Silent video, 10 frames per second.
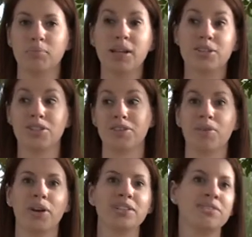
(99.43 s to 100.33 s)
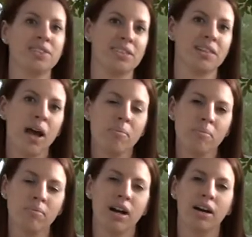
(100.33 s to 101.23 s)
pleasure of going to visit
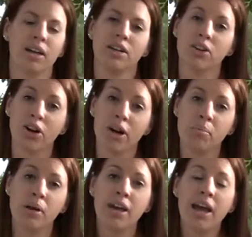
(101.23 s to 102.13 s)
them in Europe,